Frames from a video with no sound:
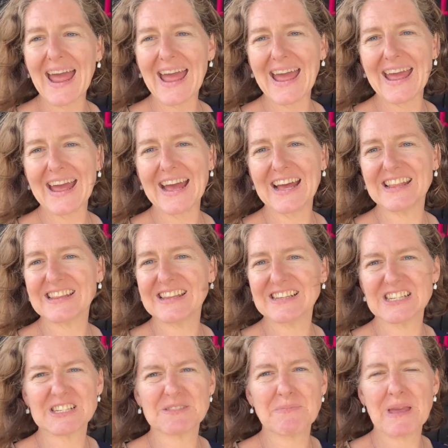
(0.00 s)
And they
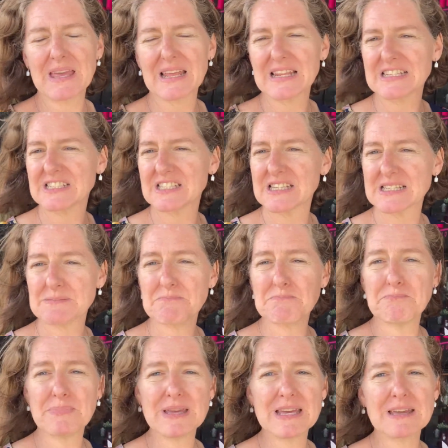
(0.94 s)
just make it into this
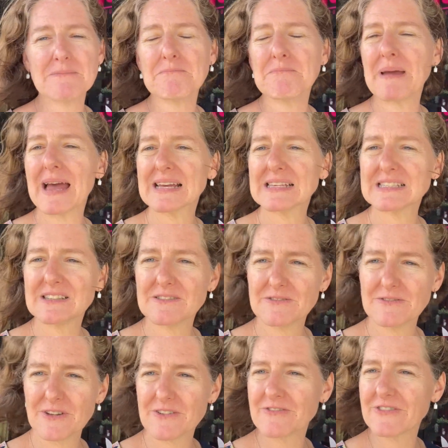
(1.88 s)
big,
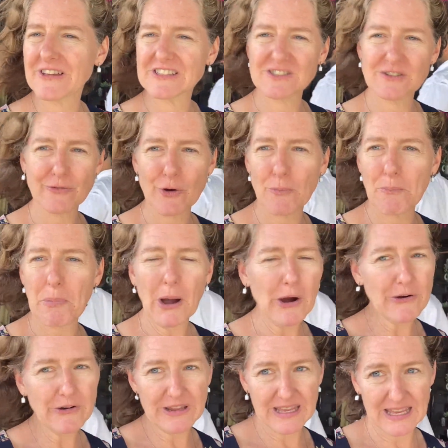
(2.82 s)
massive festival
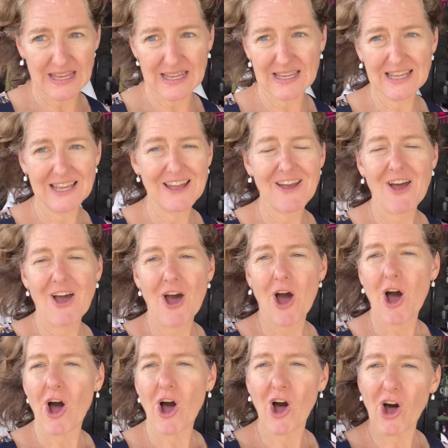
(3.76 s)
party
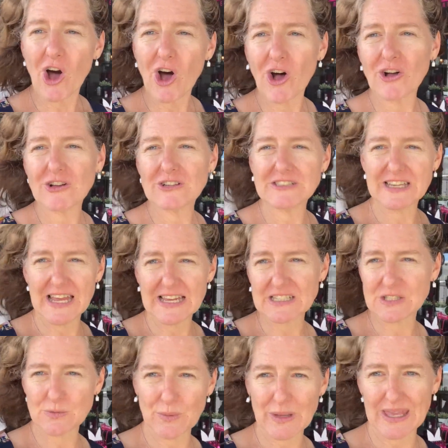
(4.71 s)
all
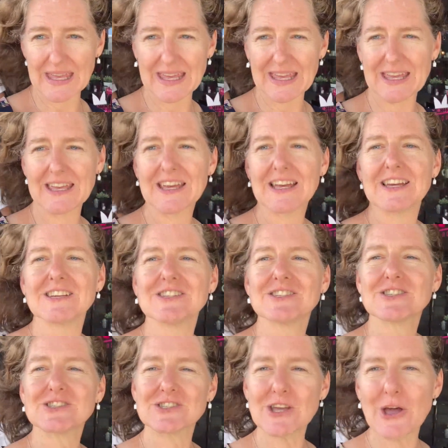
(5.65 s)
next week.
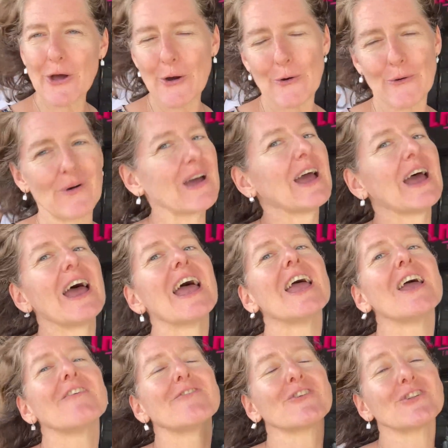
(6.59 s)
So,
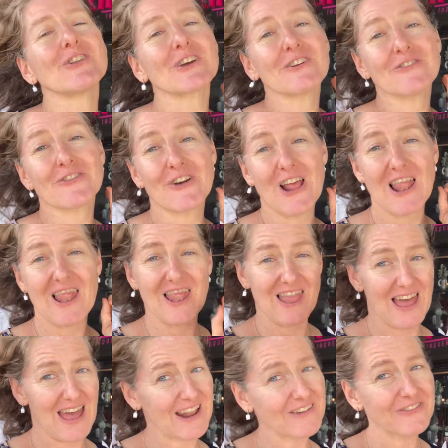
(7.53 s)
if you're looking for a
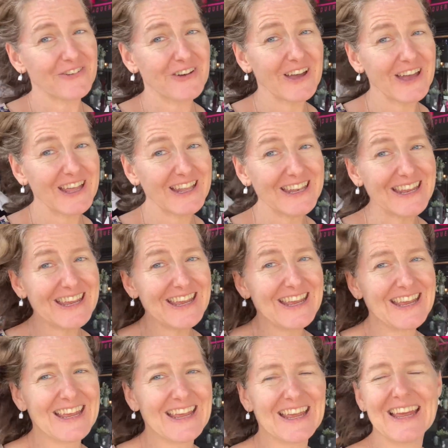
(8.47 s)
lot of fun
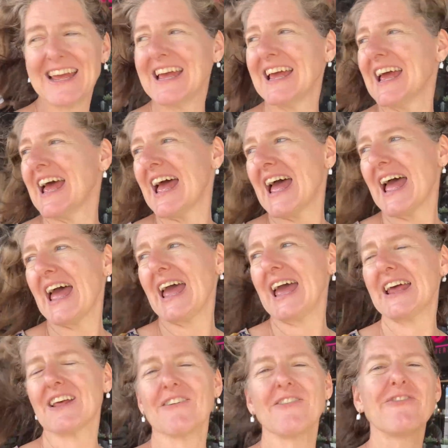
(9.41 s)

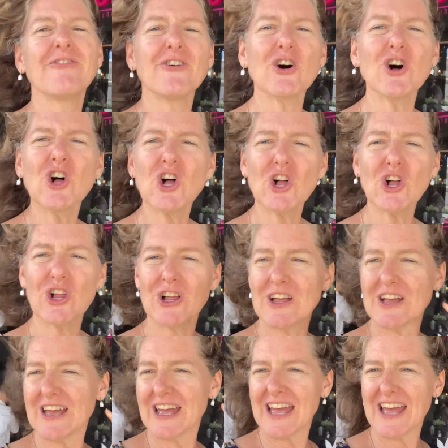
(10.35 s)
and a full,
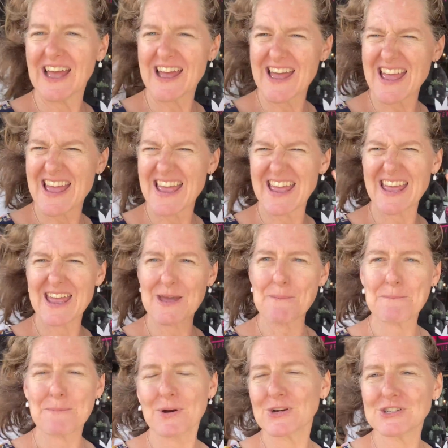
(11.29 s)

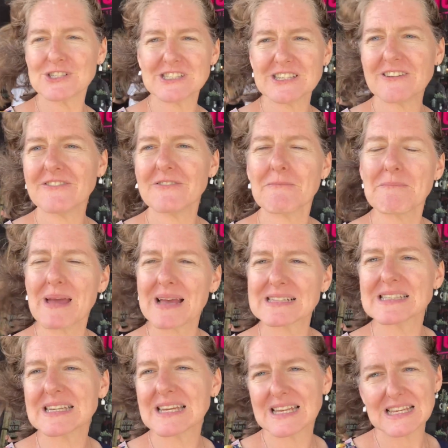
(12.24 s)
immersive
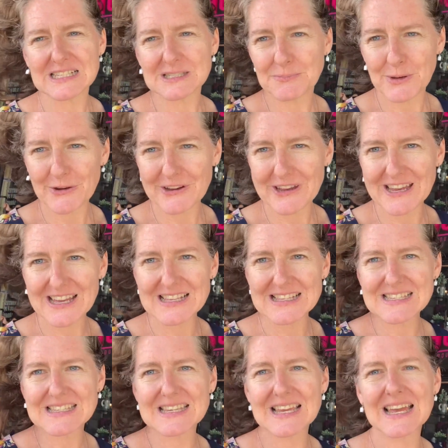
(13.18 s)
Mexican
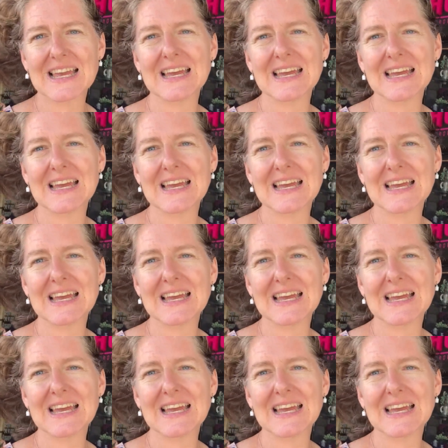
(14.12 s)
experience,